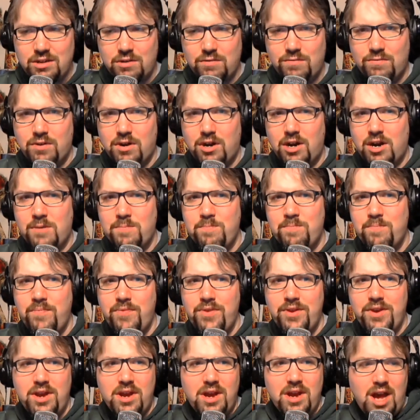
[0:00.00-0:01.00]
so far
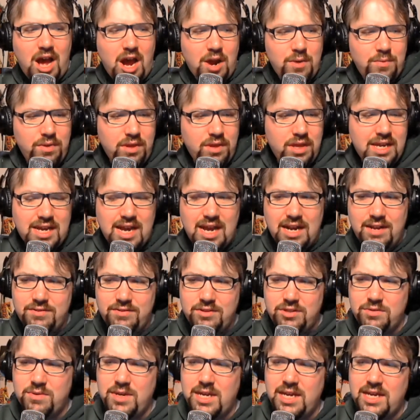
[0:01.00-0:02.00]
are really kind
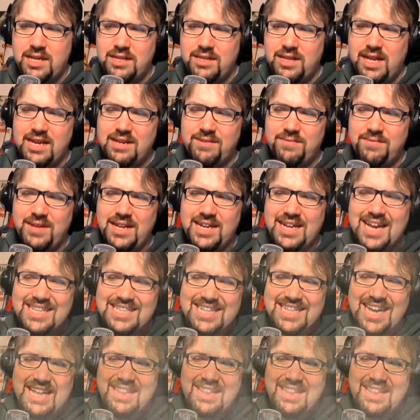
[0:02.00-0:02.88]
of doing like a